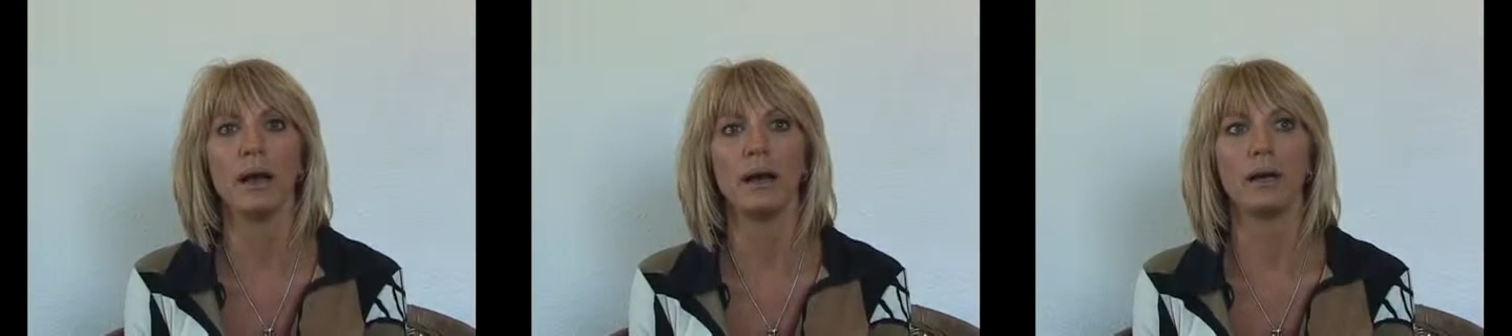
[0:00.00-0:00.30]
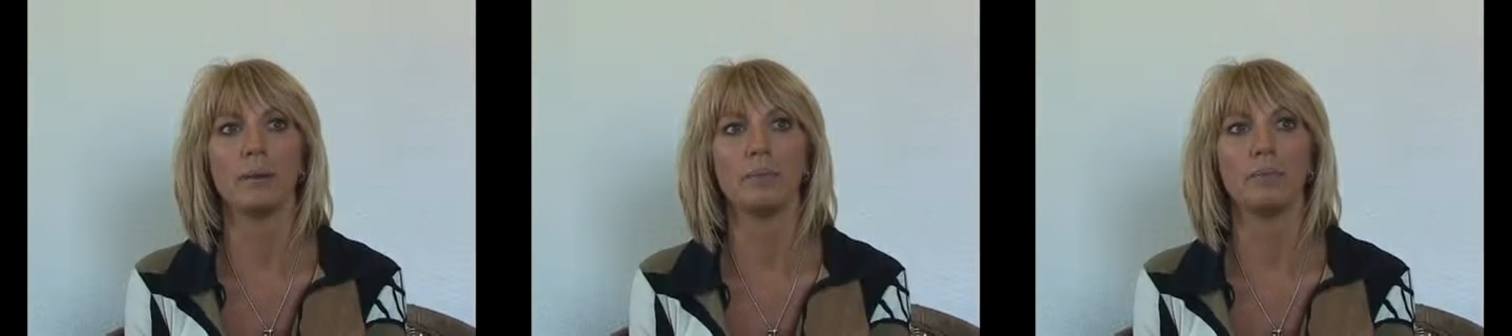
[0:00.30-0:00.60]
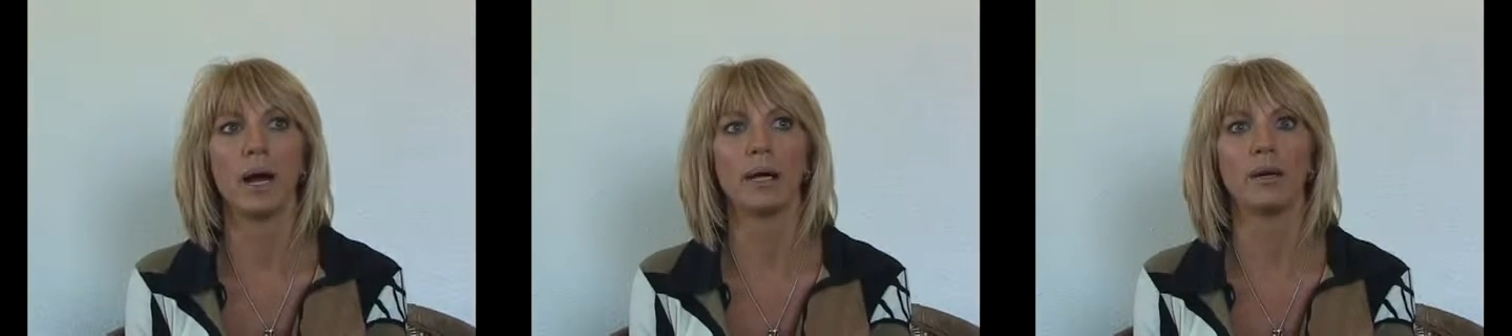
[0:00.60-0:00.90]

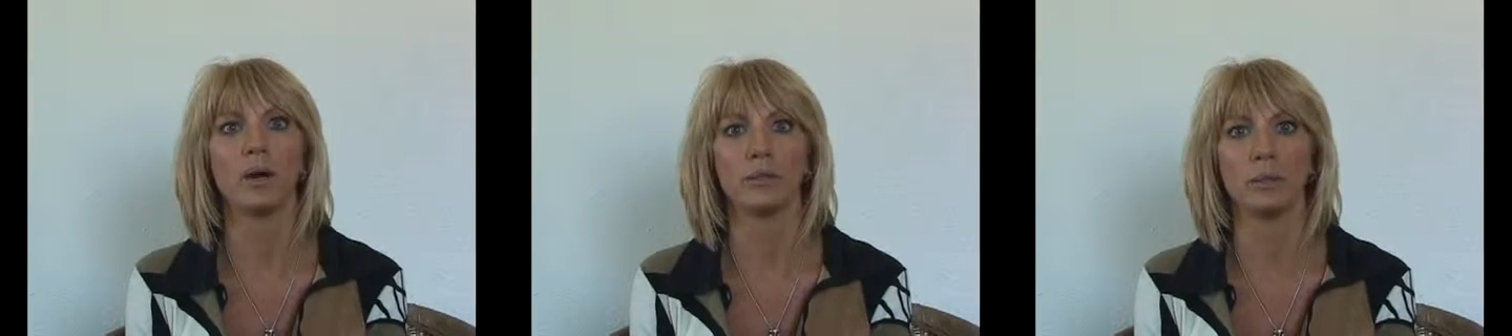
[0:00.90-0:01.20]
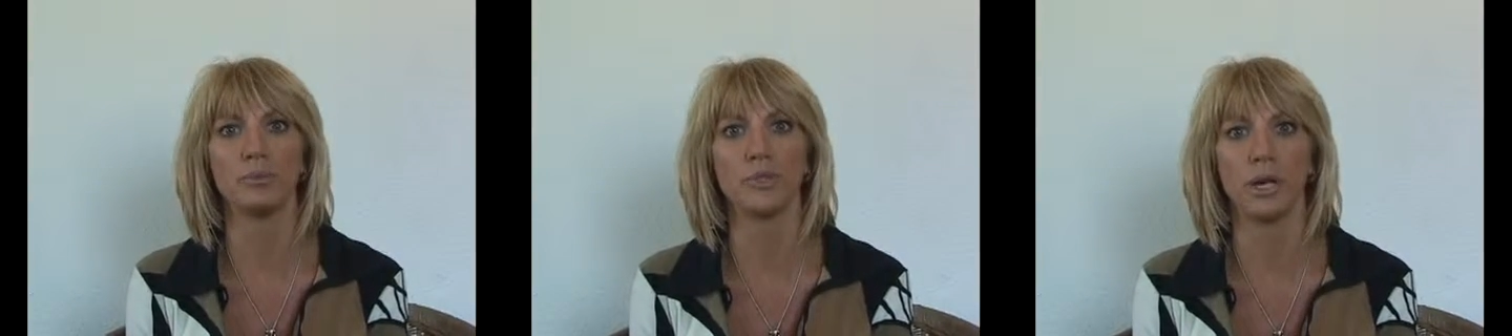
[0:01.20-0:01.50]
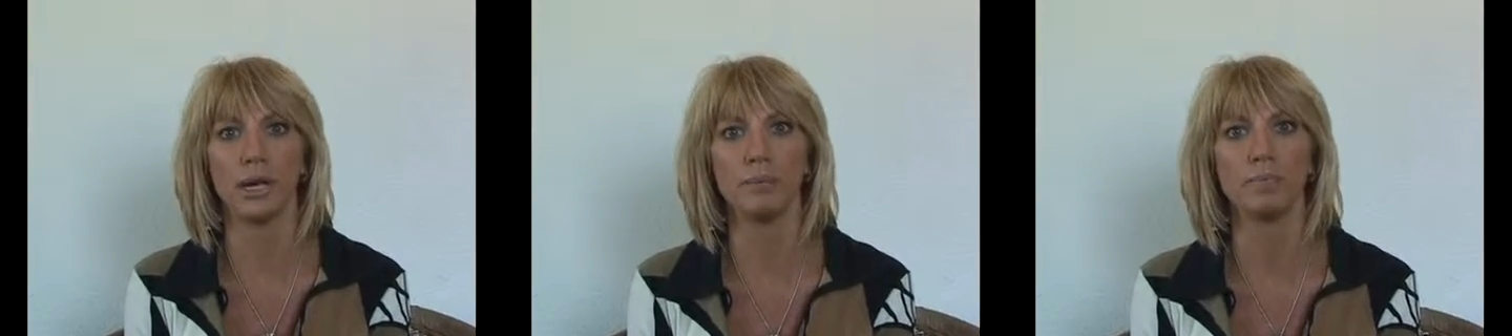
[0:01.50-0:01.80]
I called up
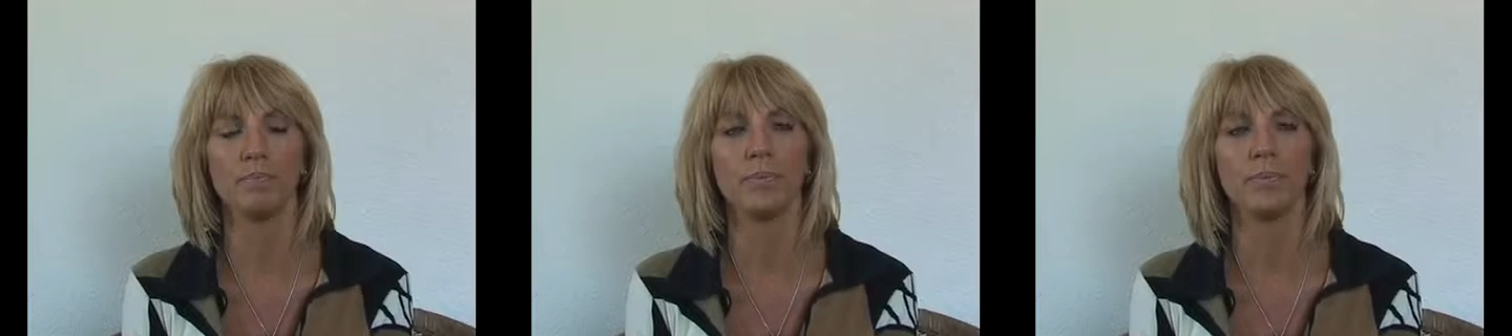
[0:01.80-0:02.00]
John.